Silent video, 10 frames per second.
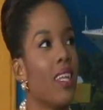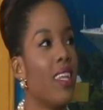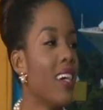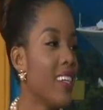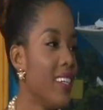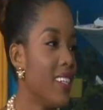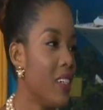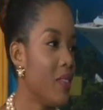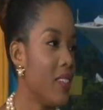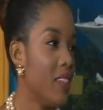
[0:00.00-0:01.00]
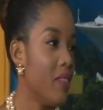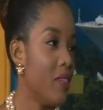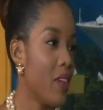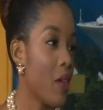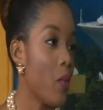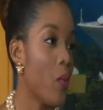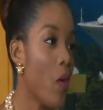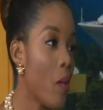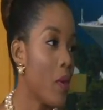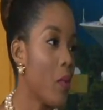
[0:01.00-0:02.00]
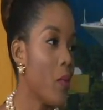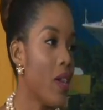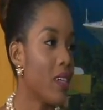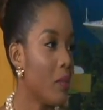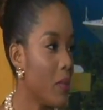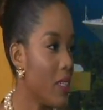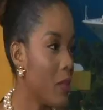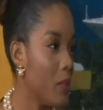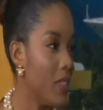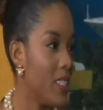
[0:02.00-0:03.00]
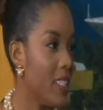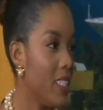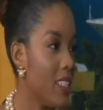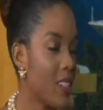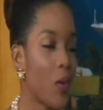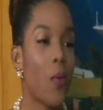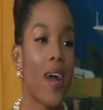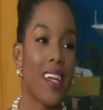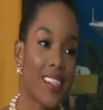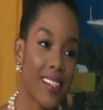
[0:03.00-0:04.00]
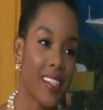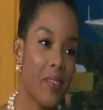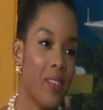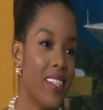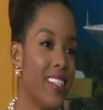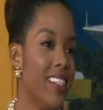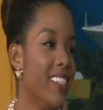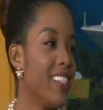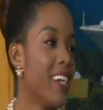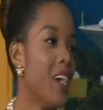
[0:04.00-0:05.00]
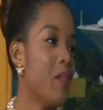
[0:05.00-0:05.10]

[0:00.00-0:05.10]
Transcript: lucky enough to live in very warm and welcoming communities, quiet communities,